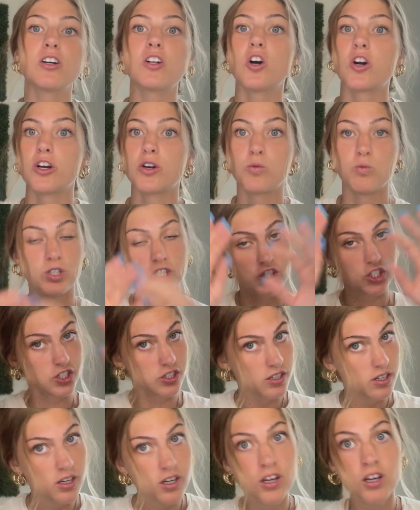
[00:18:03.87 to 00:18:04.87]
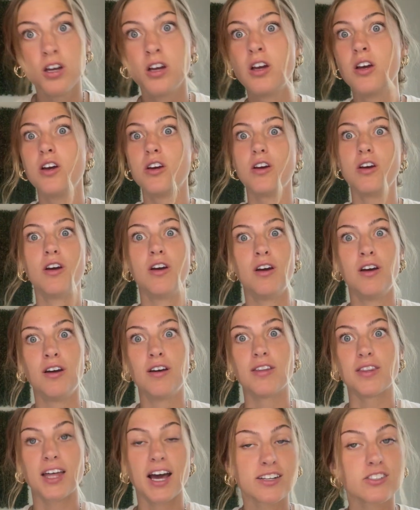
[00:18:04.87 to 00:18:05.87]
Clark, which
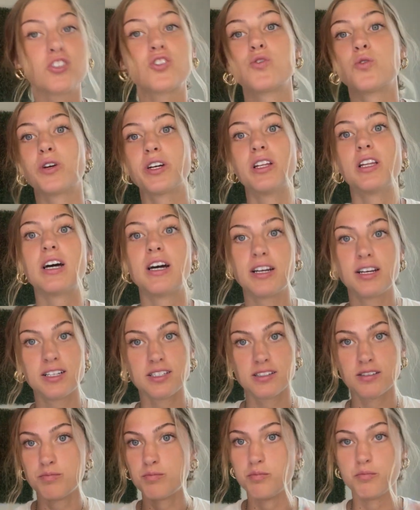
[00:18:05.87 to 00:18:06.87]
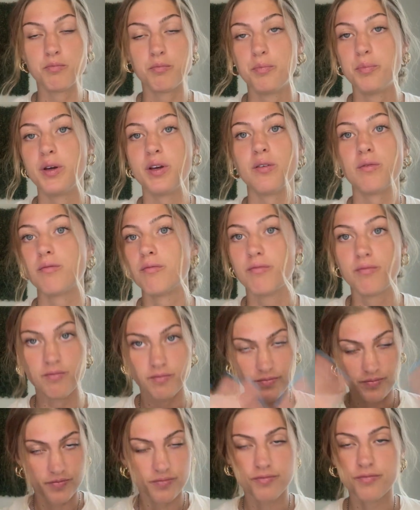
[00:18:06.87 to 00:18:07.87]
that storyline has been
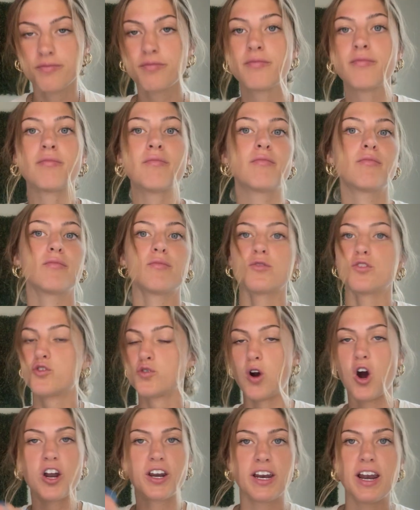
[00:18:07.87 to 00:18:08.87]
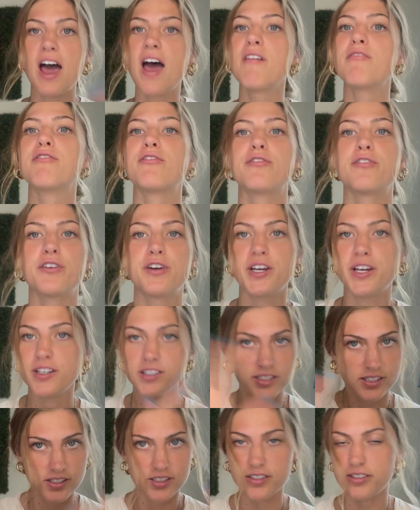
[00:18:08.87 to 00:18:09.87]
drawn in every
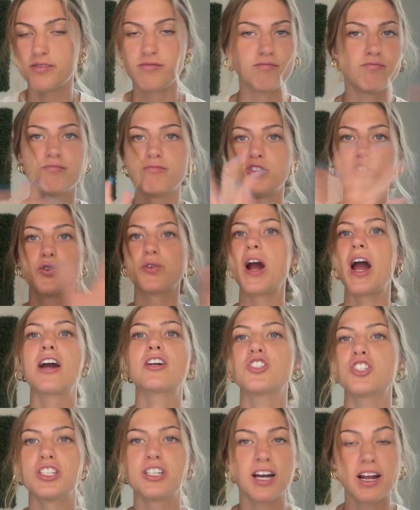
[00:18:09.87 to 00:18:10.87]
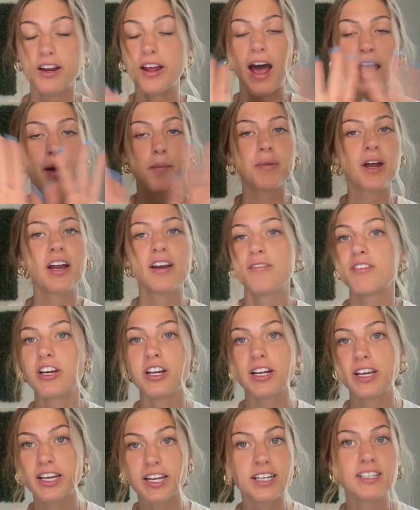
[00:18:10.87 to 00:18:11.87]
direction. I'm not even
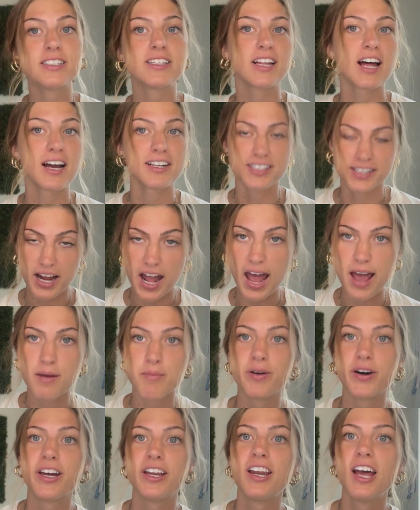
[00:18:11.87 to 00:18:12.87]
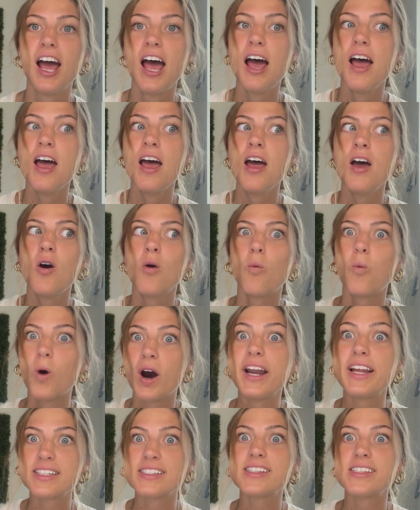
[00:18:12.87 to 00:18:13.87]
going to get into that today, but
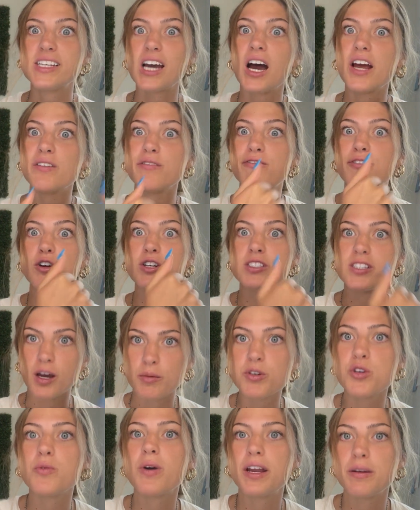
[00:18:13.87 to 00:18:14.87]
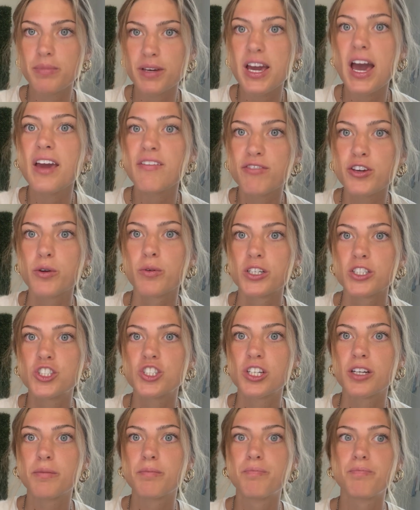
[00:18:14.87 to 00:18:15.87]
what it's done for WNBA
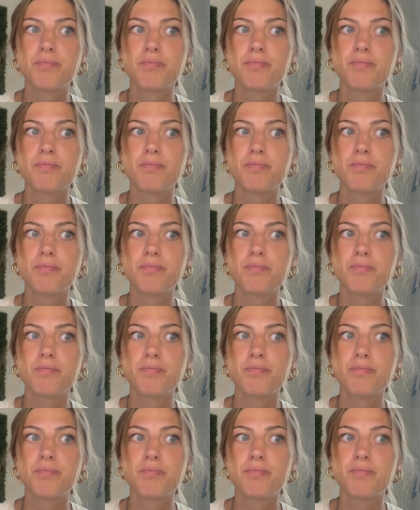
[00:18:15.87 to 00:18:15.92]
viewership,